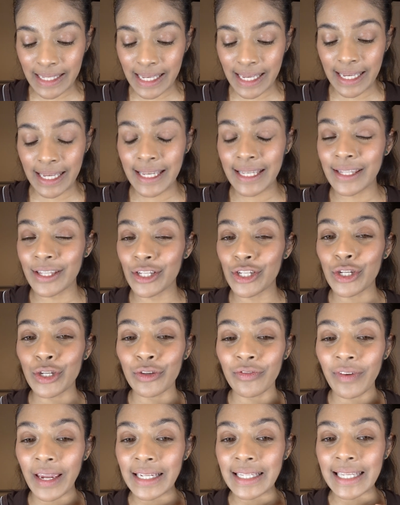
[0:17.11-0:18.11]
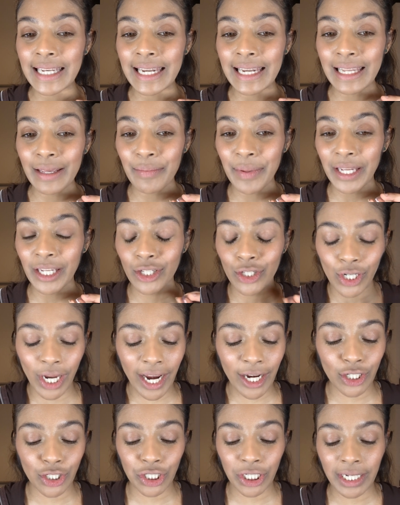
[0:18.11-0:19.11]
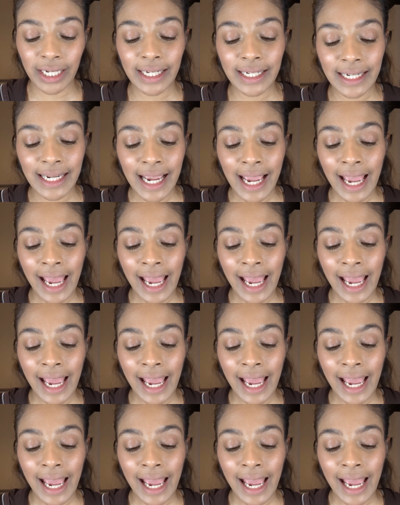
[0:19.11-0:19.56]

is the Too Faced Lip Injection,